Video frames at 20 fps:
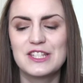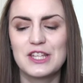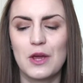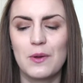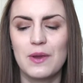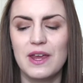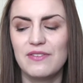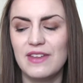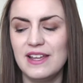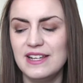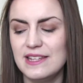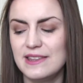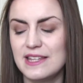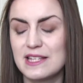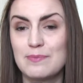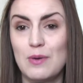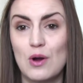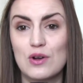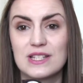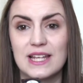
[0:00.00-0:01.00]
So if they did
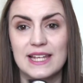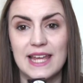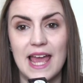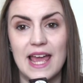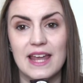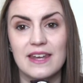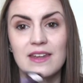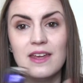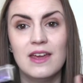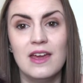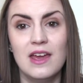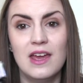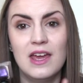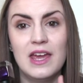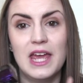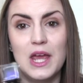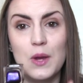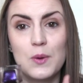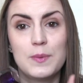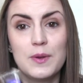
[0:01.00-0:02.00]
this box again,
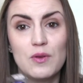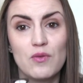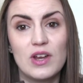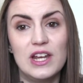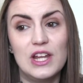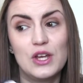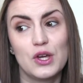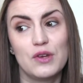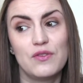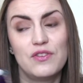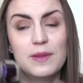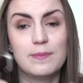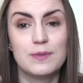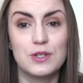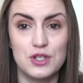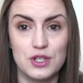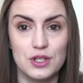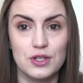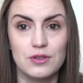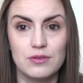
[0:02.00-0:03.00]
it would be really good for them
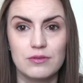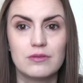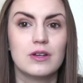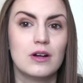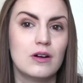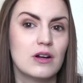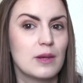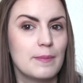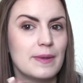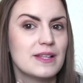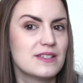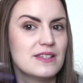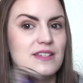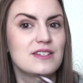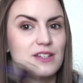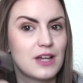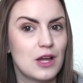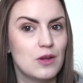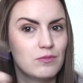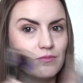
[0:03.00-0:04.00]
to do the
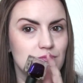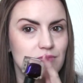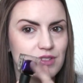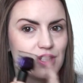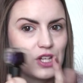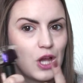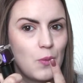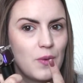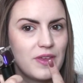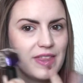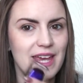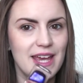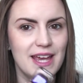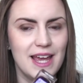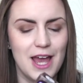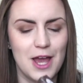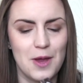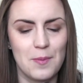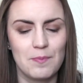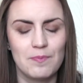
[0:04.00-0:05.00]
Occlumency to go with
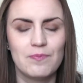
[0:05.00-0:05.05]
it.